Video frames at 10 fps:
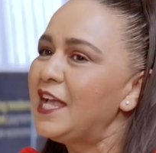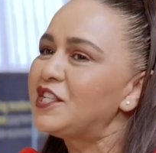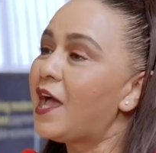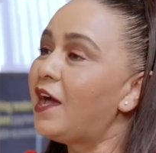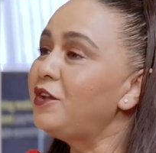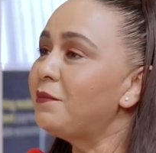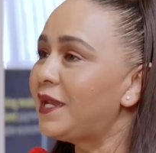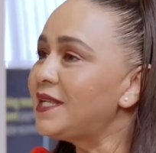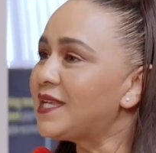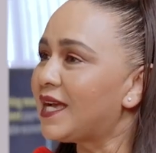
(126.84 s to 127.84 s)
So how do you
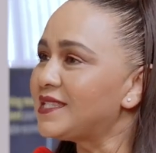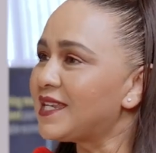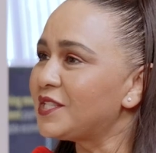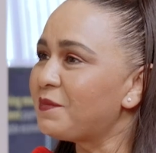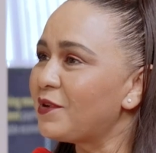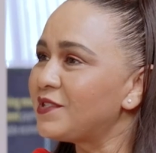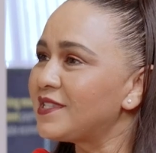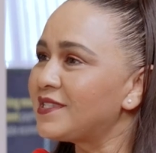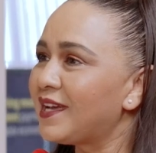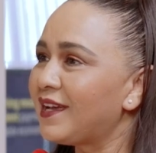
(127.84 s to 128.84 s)
monetize it, I suppose,
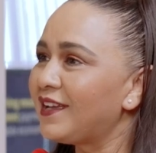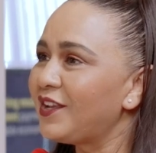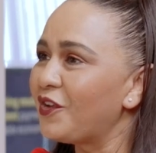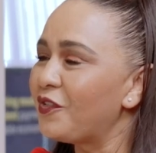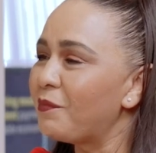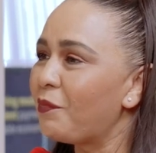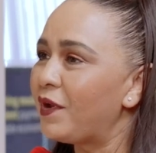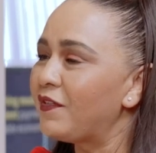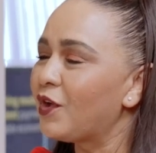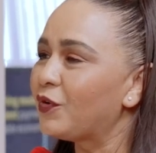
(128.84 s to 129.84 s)
is
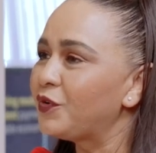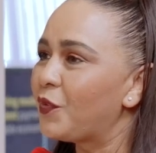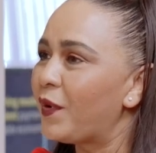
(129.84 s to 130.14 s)
one of the golden